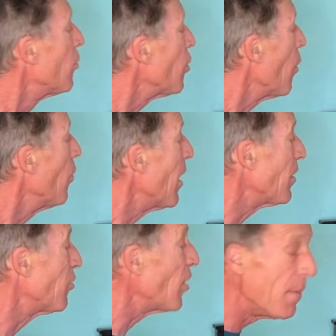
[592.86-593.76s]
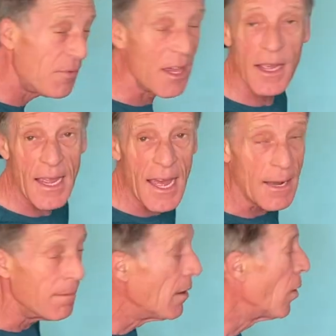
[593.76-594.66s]
So that's the same thing
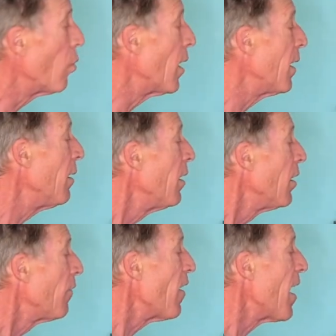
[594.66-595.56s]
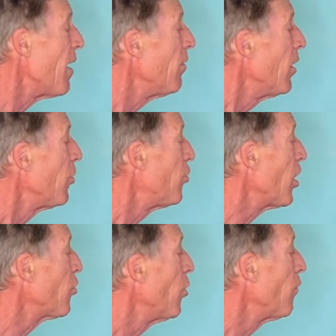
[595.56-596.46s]
again. 1, 5, 6,
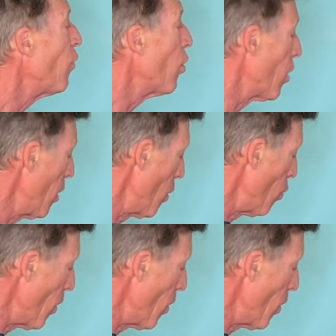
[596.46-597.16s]
4,